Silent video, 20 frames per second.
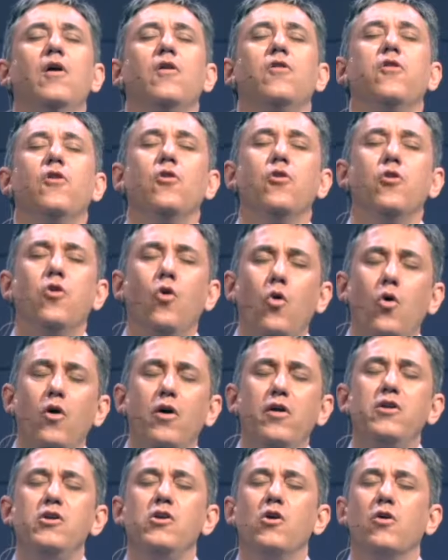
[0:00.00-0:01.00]
the
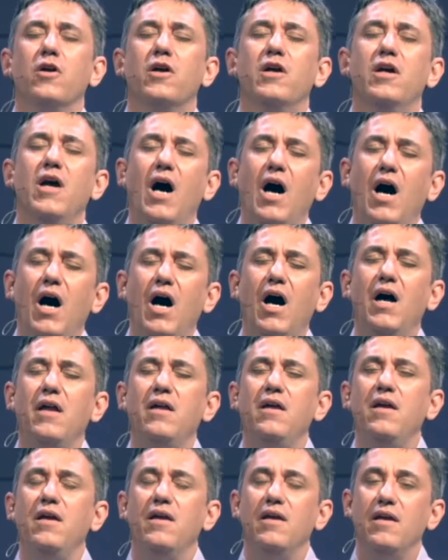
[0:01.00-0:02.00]
Lord your
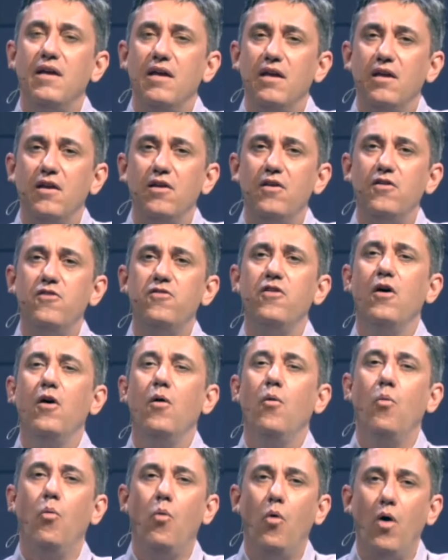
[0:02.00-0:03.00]
God is
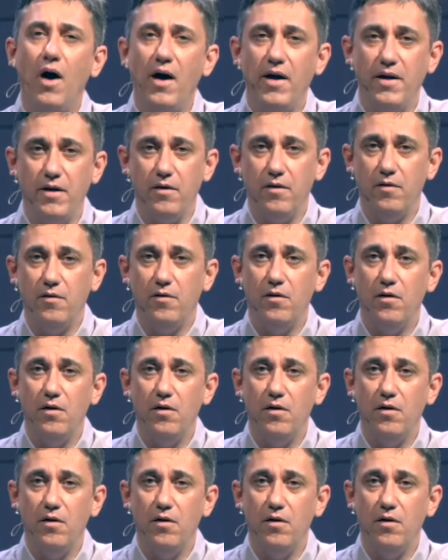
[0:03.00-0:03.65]
one.